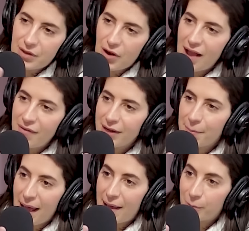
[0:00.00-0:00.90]
They're having a
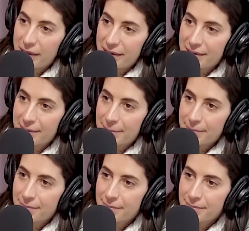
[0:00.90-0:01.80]
bad week. It's been a
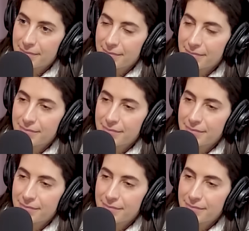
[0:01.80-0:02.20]
bad week.